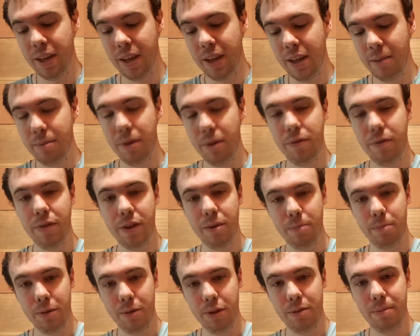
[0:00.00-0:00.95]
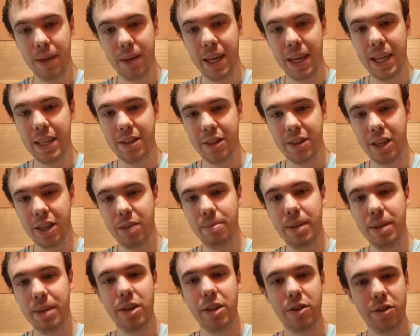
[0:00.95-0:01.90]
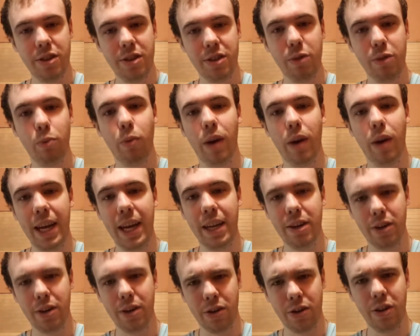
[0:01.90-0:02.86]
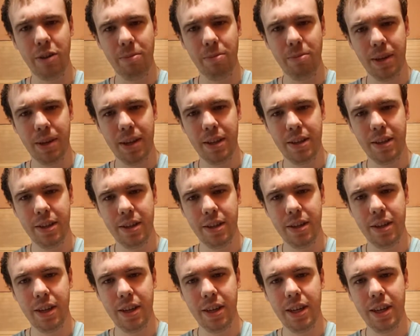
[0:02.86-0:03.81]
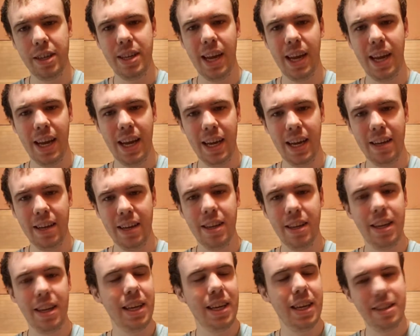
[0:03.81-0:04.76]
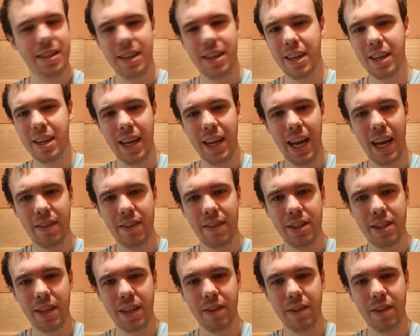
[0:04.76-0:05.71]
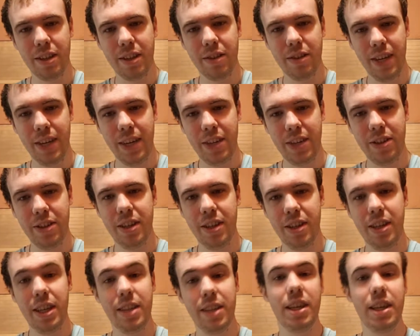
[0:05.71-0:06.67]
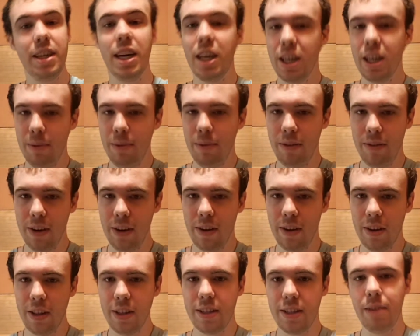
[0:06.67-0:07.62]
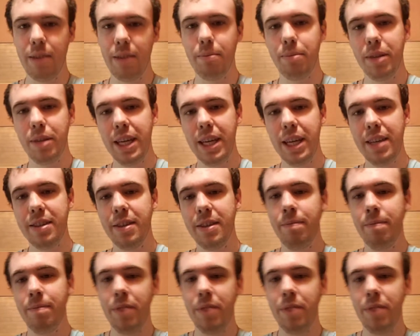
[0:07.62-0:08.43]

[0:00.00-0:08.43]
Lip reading: But for a mold mite, it's going to be usually white or cream colored, tan. It's not going to have the same coloration. It's not going to be found in the same place.